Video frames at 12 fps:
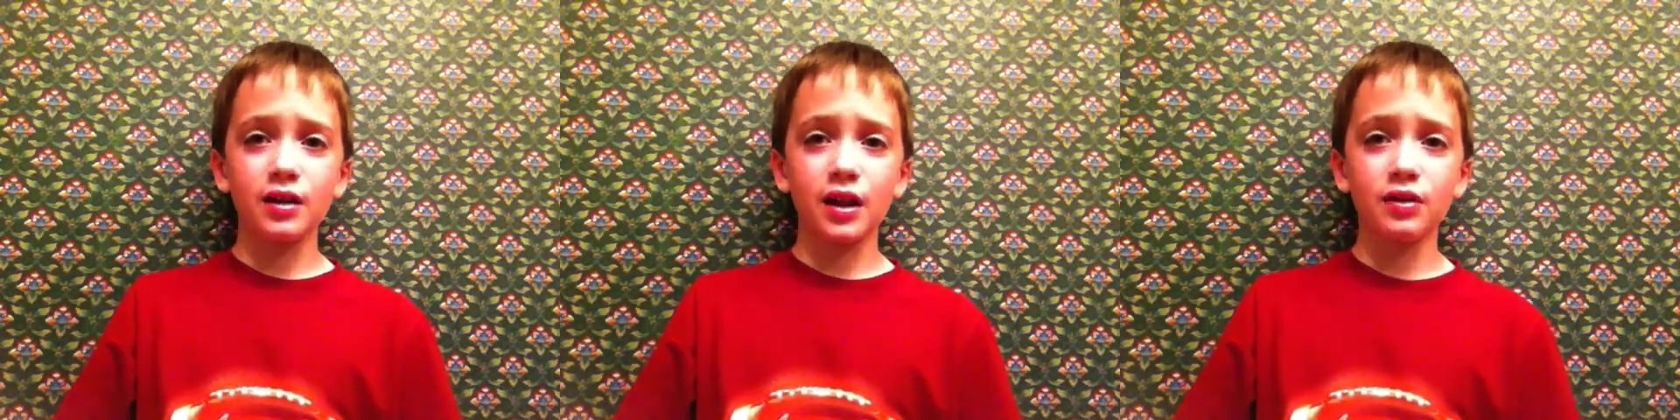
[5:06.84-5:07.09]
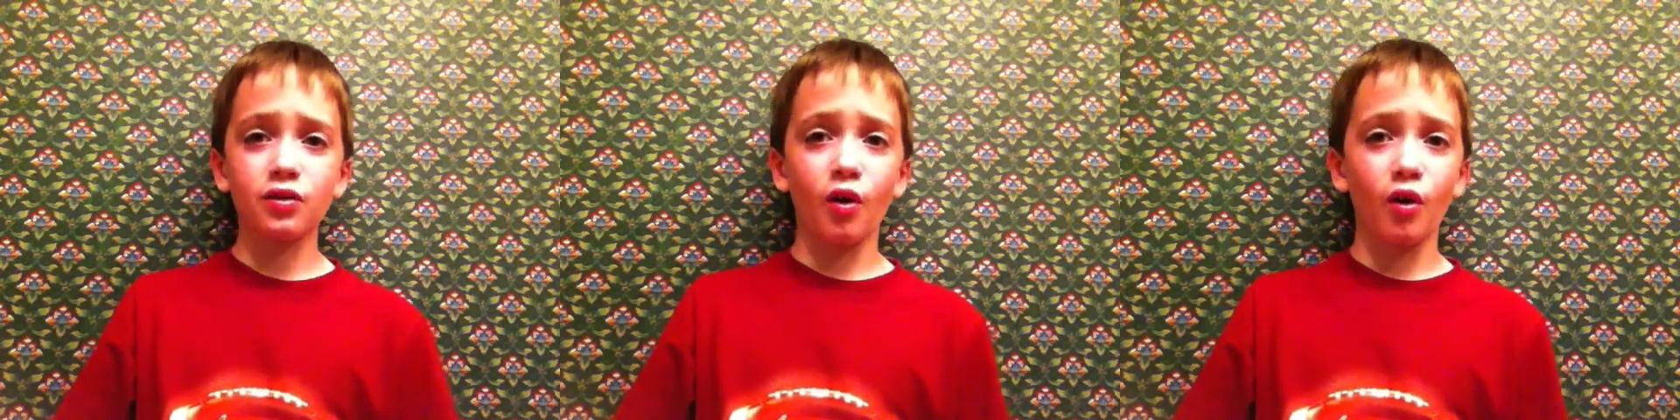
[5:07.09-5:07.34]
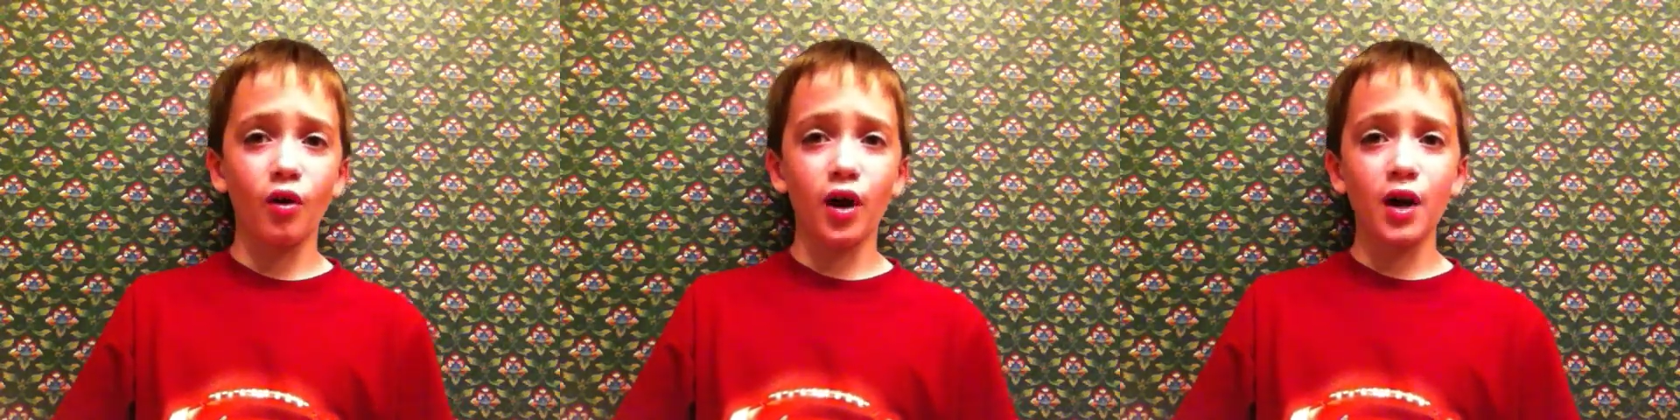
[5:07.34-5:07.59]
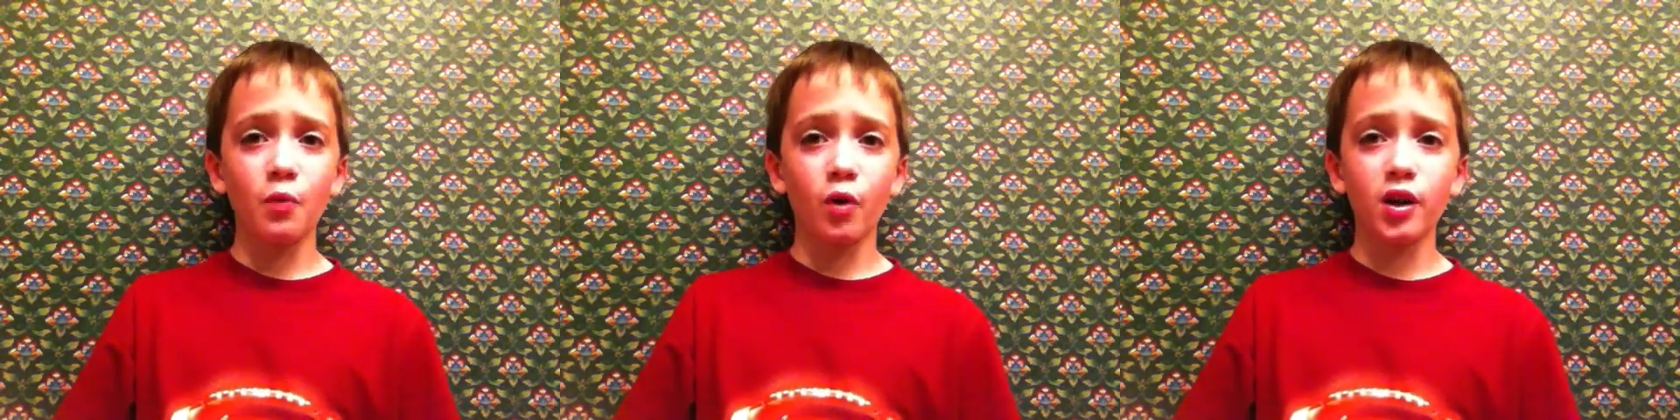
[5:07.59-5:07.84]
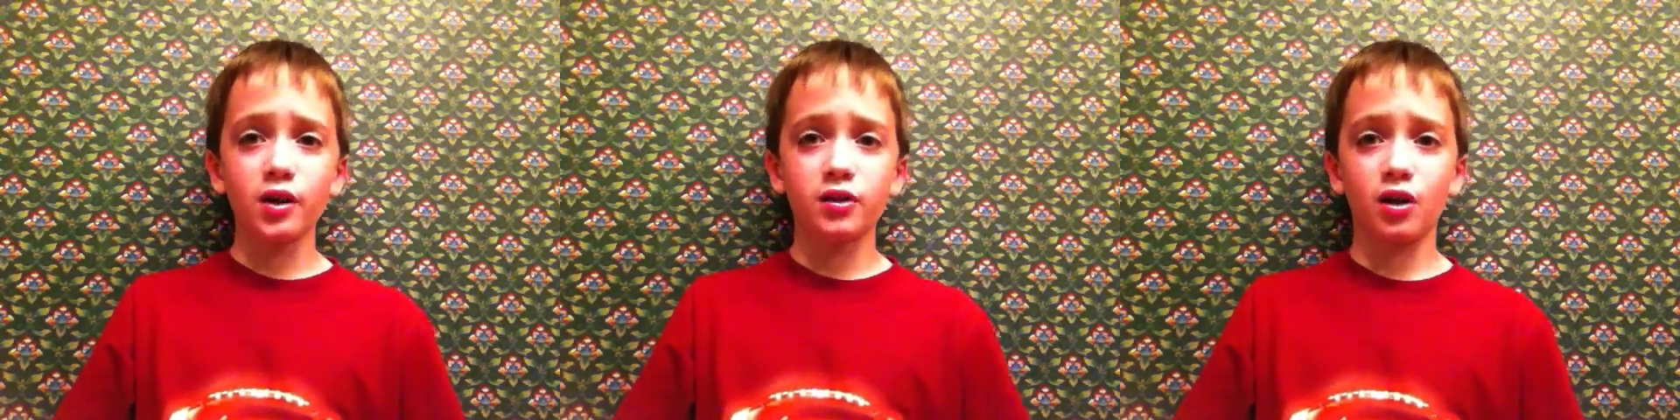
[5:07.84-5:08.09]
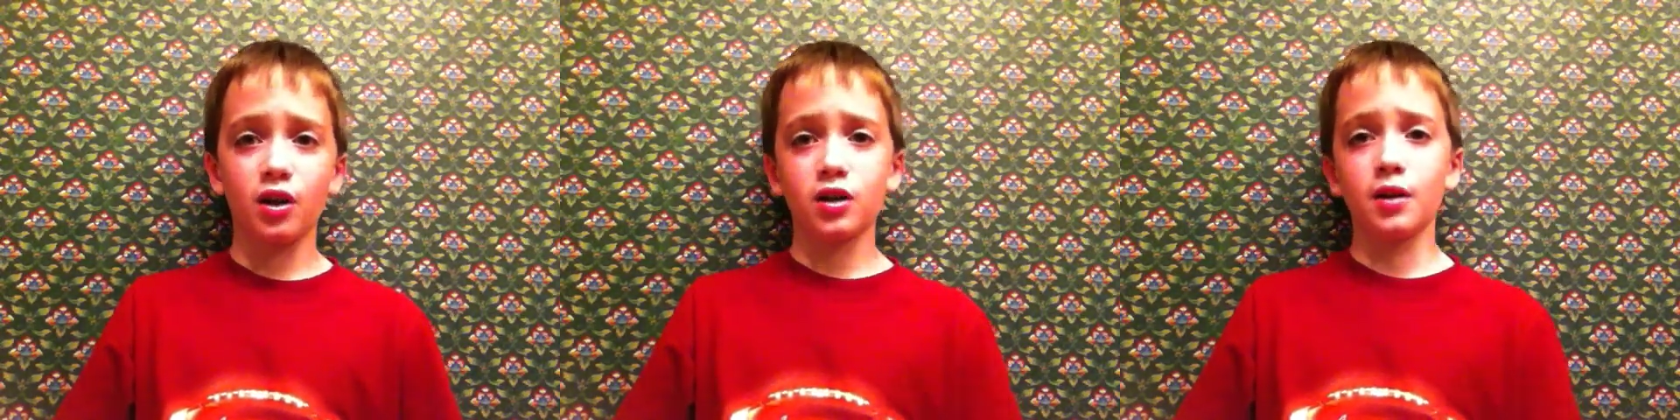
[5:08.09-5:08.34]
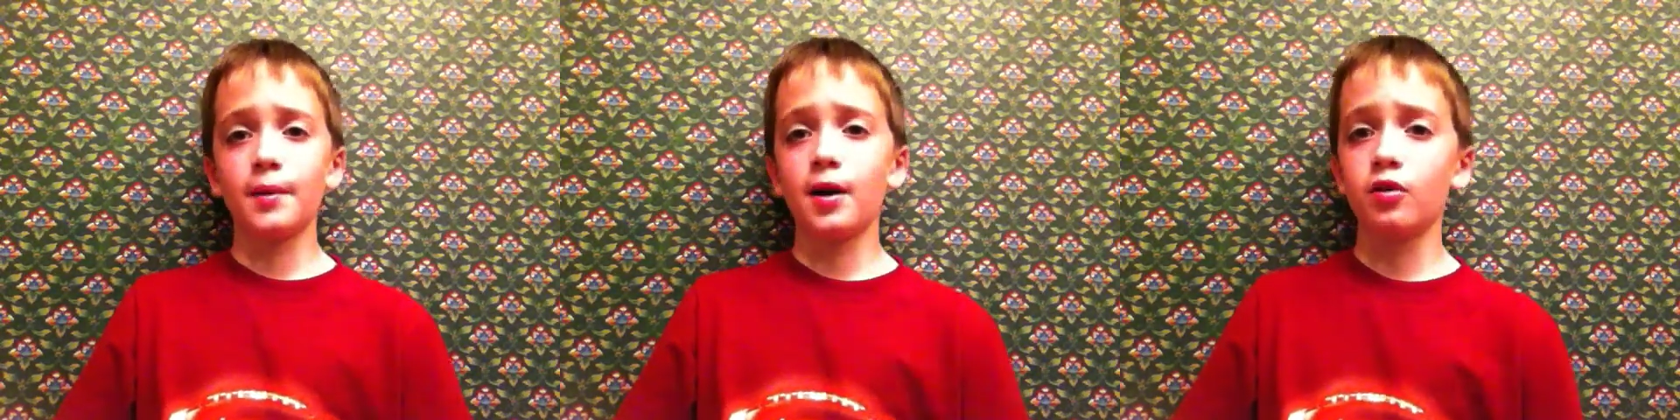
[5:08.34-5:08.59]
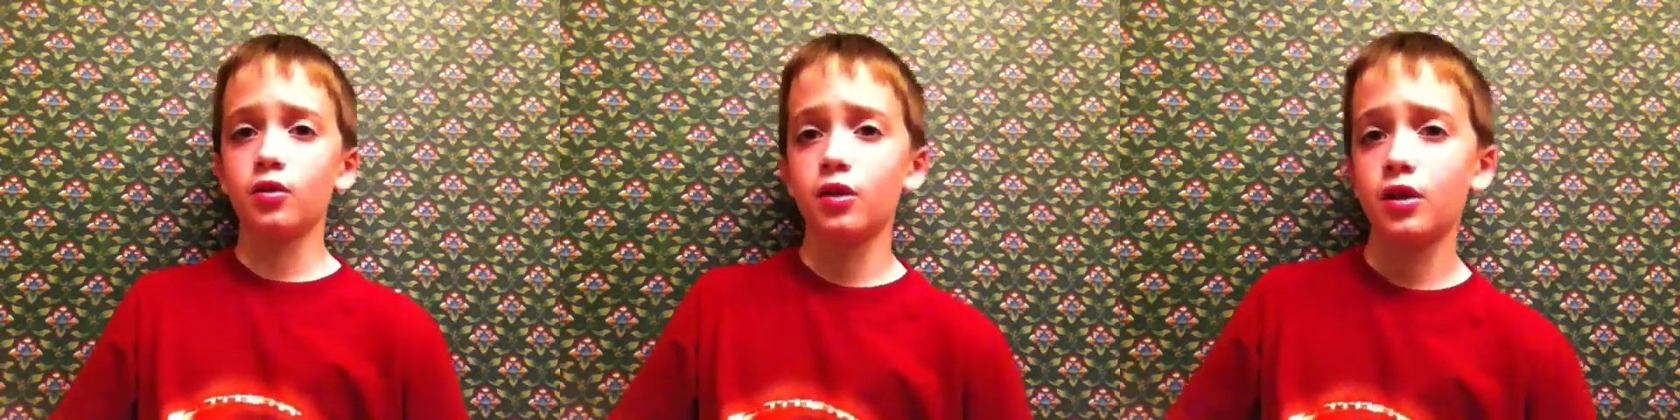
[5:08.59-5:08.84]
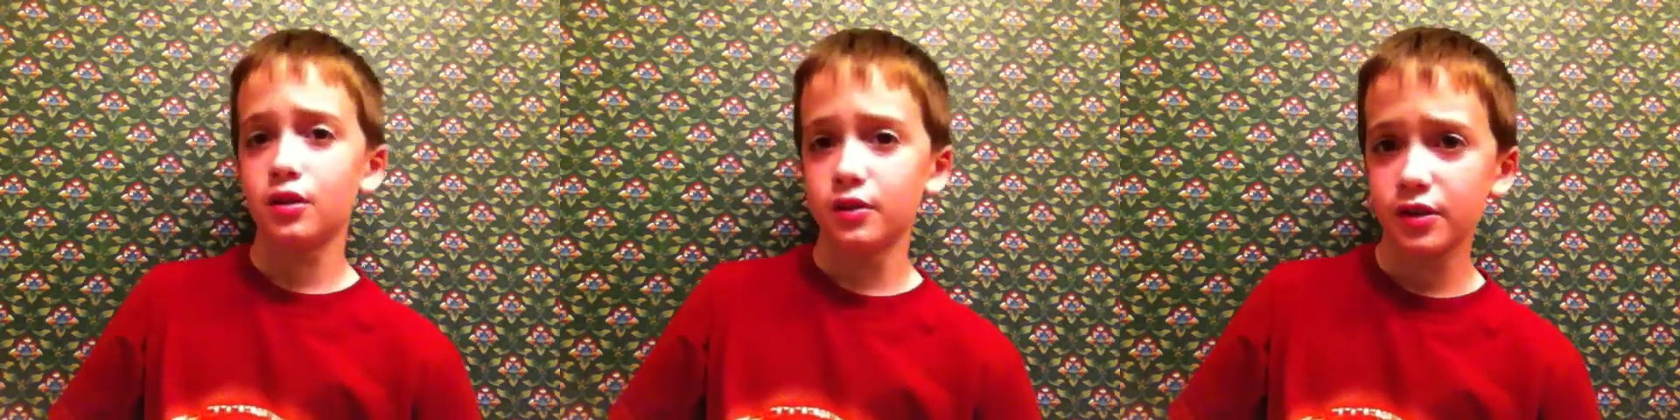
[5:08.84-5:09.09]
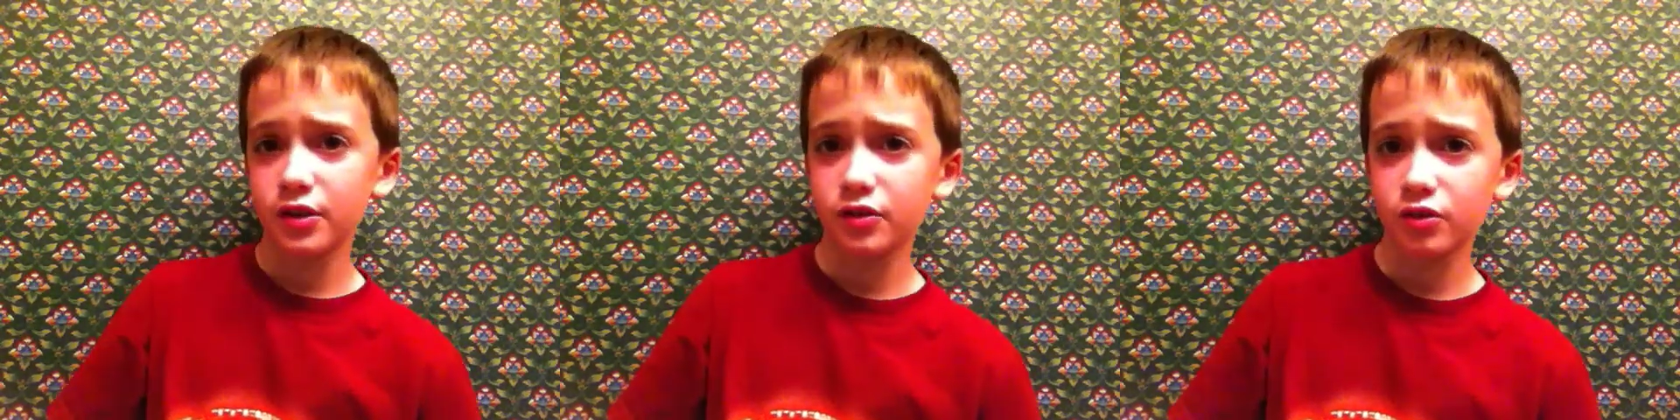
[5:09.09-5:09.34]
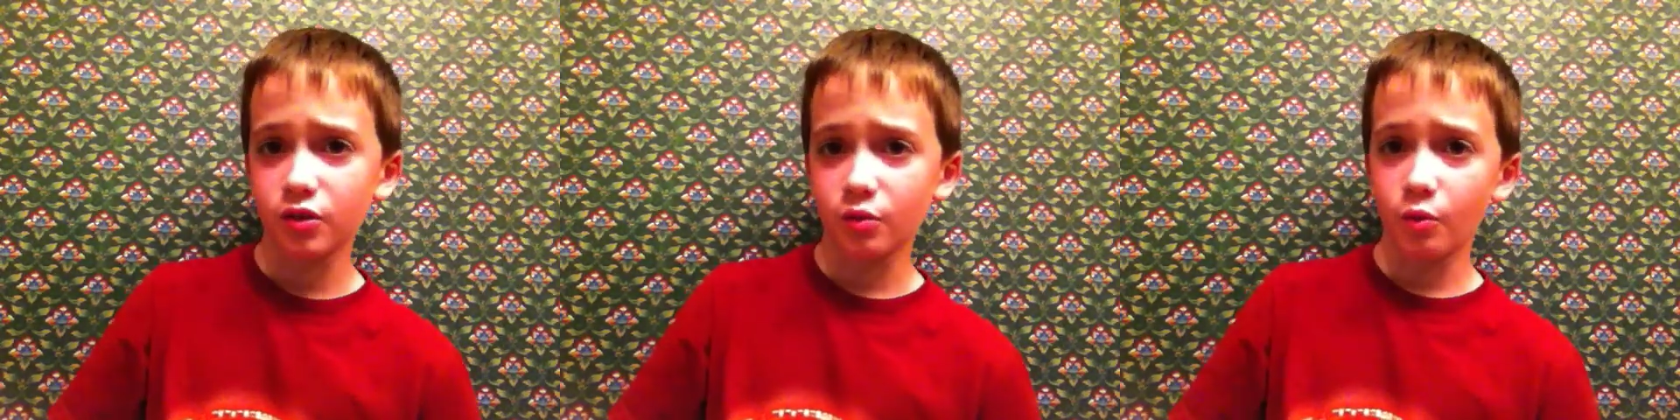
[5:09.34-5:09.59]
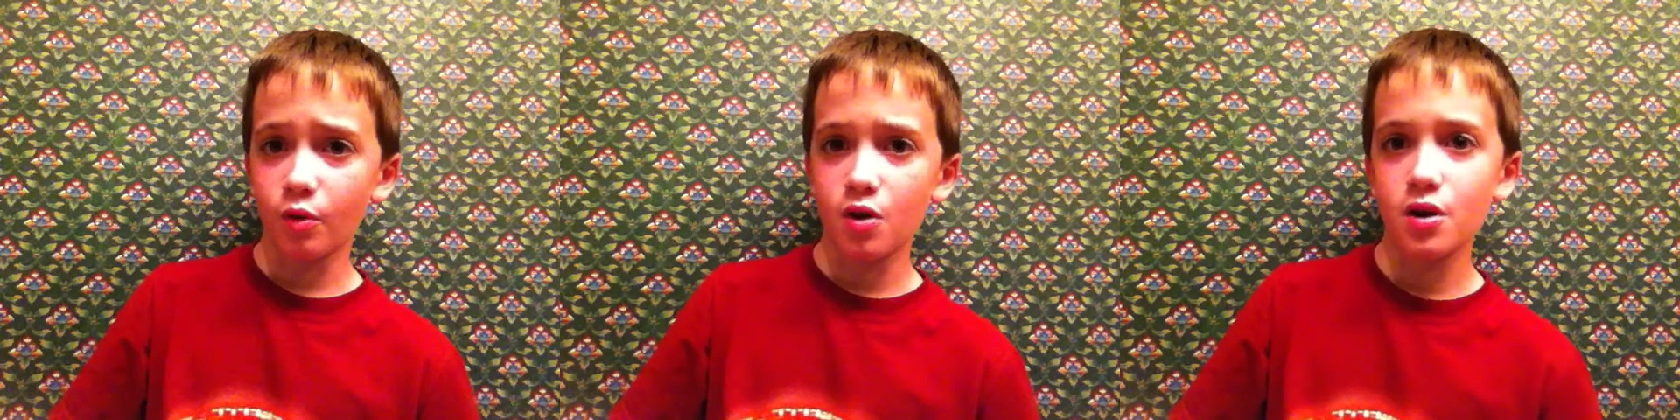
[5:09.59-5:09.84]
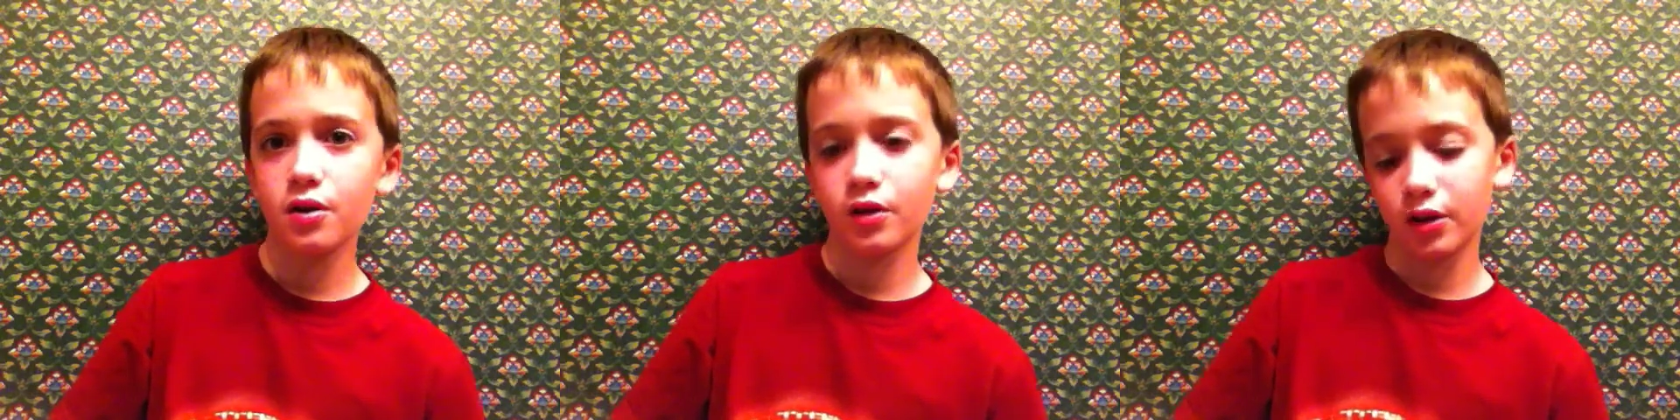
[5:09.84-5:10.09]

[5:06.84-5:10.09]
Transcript: that's all I want to talk about in disc 1,